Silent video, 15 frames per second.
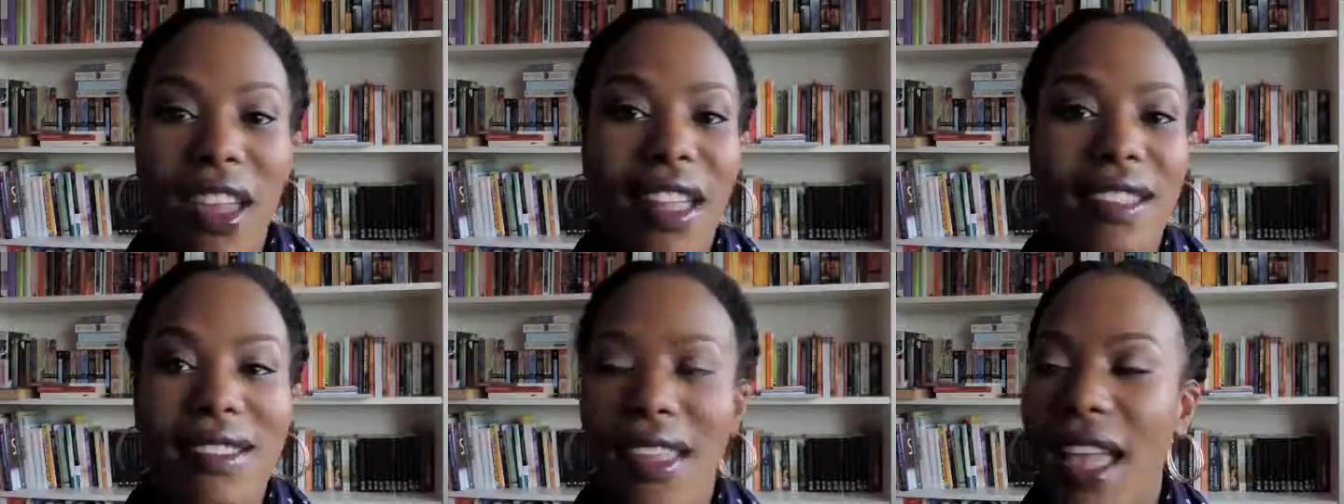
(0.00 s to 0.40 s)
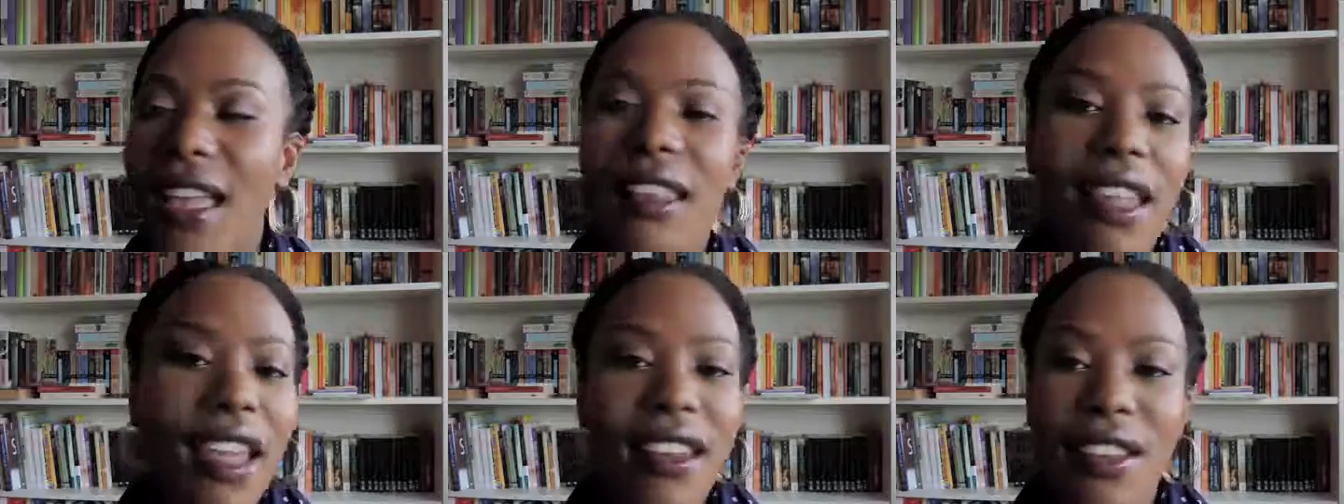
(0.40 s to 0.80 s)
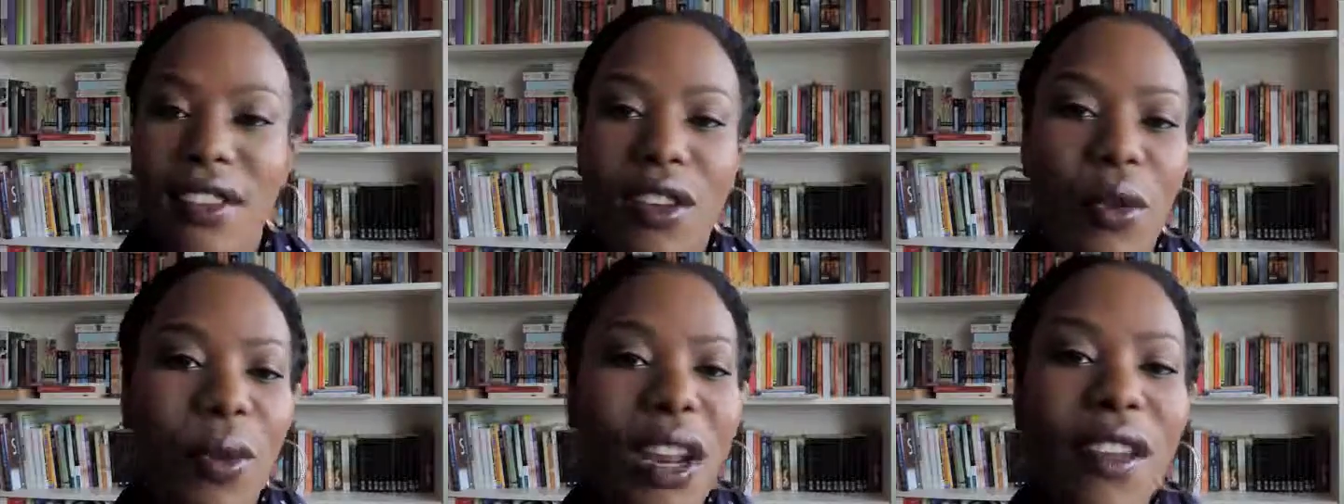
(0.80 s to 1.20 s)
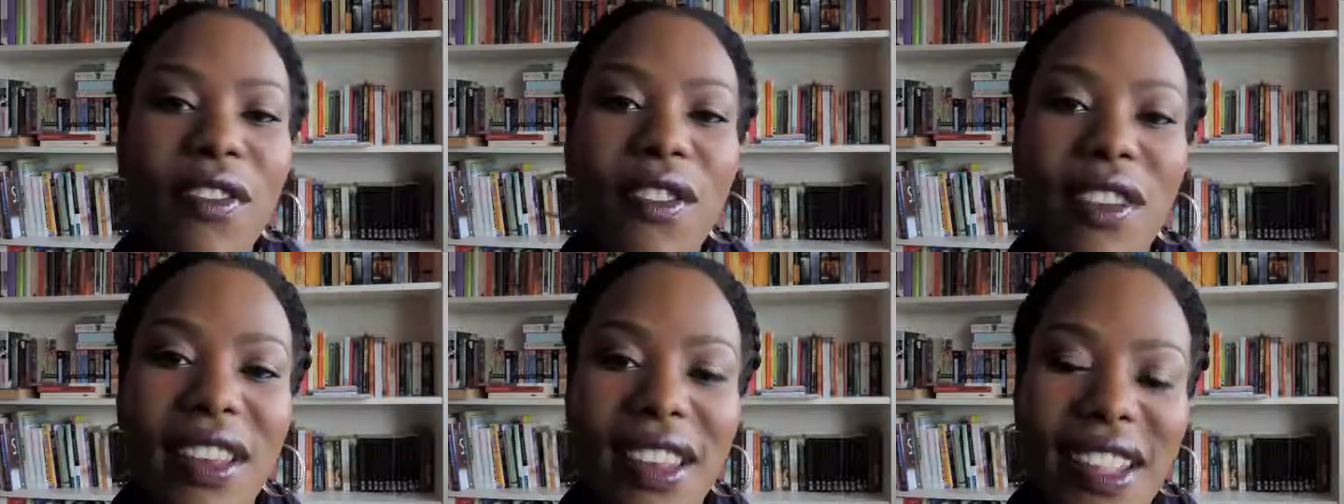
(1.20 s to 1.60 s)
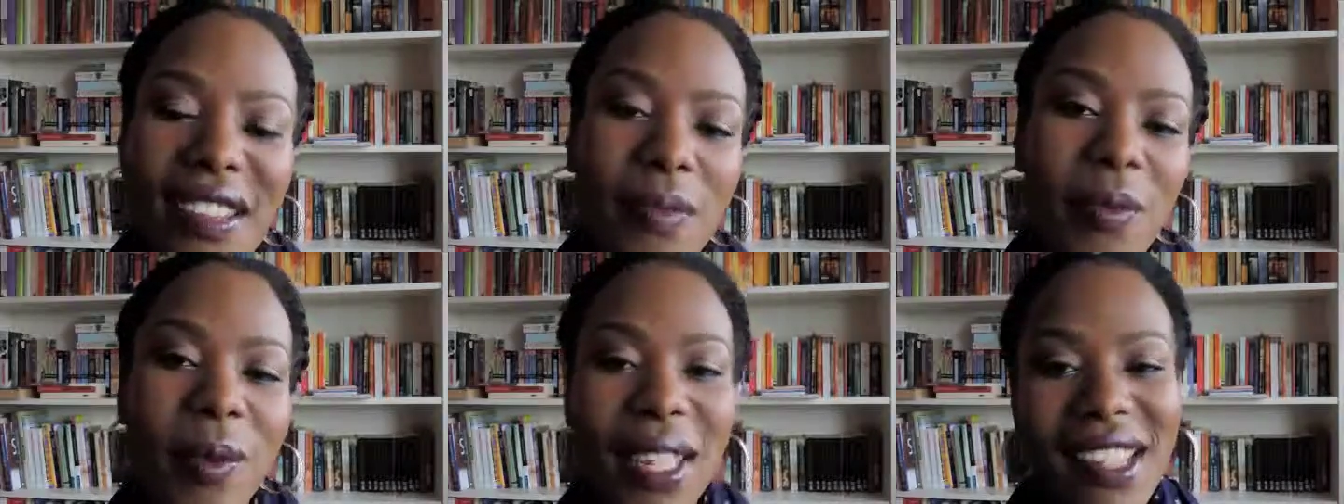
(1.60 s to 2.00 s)
it's I don't know, whatever it is,
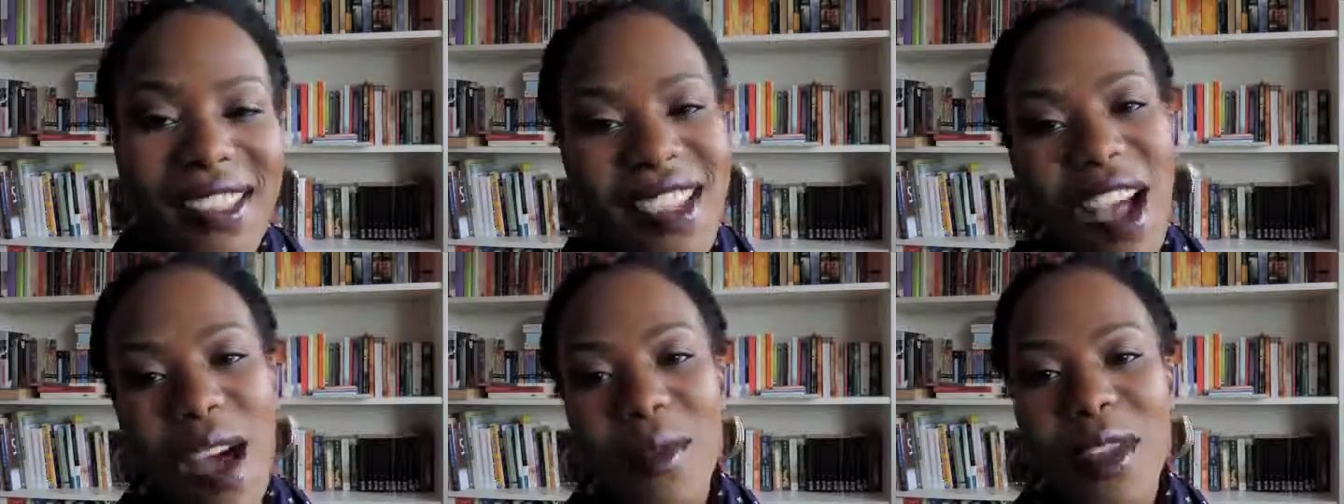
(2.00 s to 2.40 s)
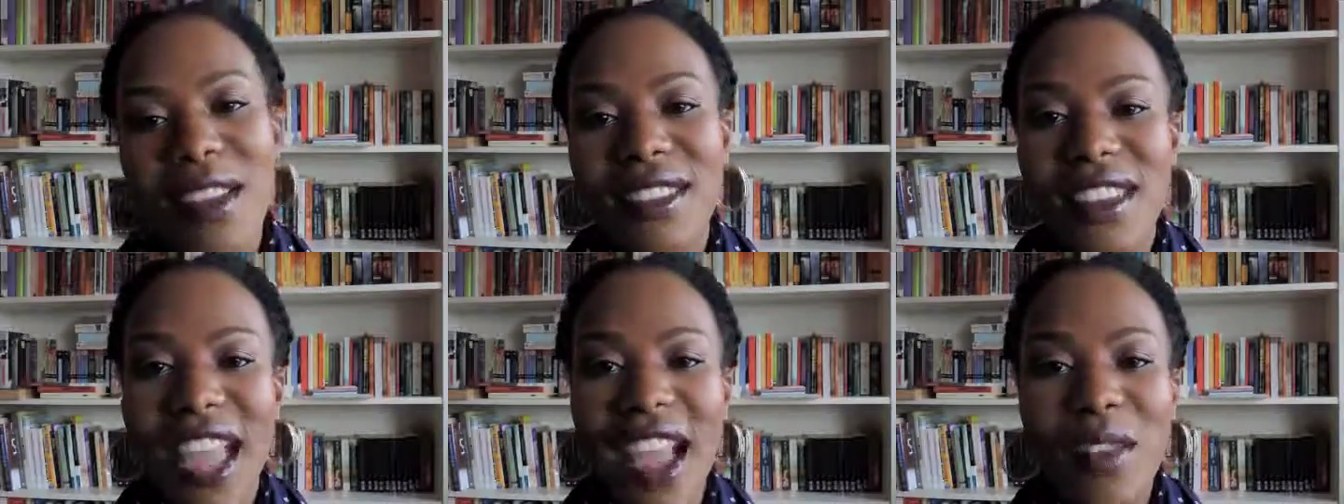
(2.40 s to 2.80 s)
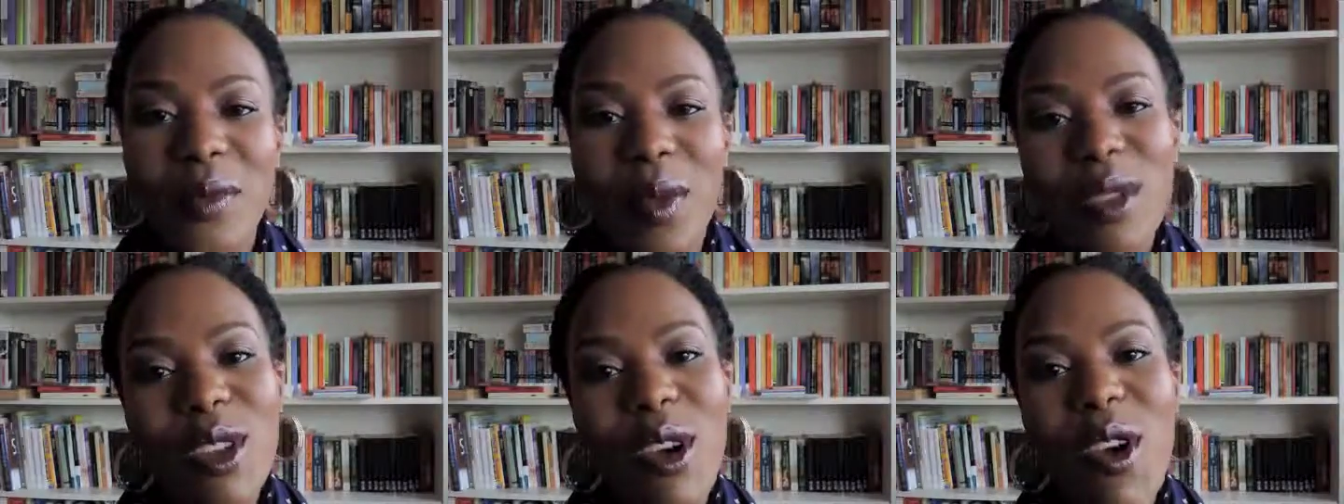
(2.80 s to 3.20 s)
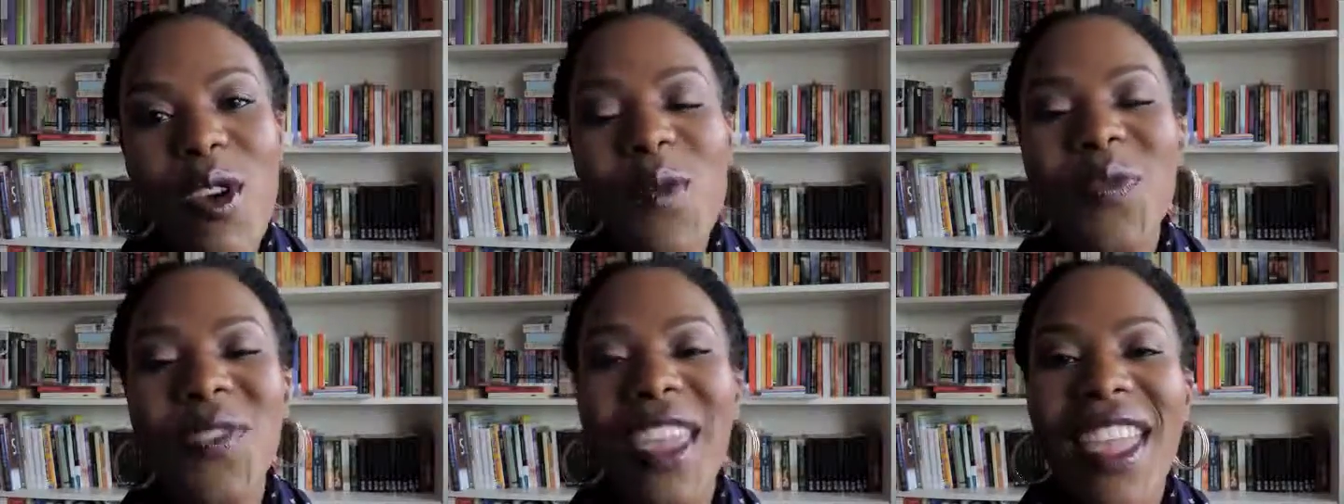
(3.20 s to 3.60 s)
please comment down below.